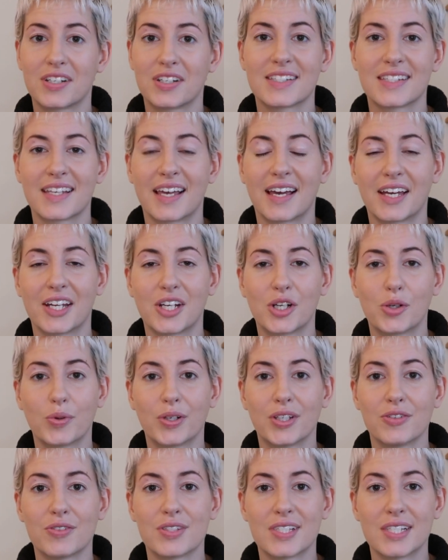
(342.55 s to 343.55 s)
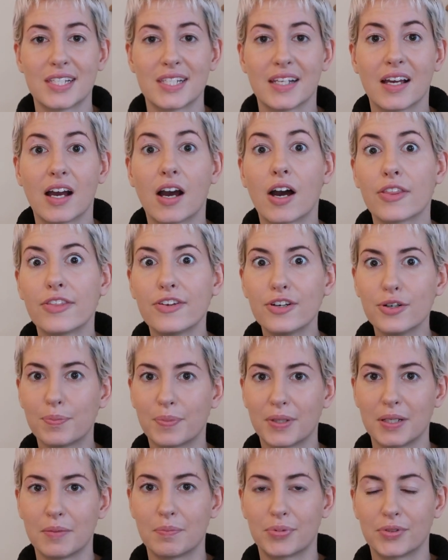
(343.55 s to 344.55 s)
is higher when you see other
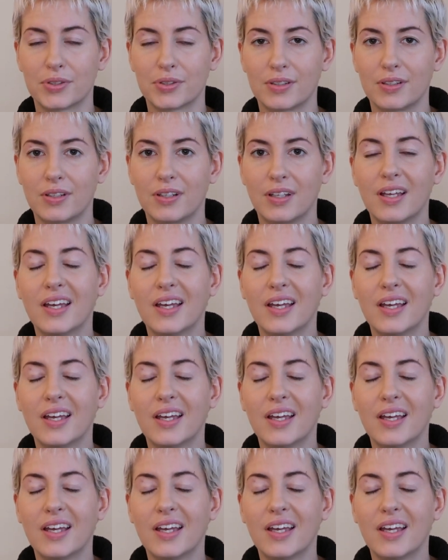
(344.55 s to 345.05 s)
people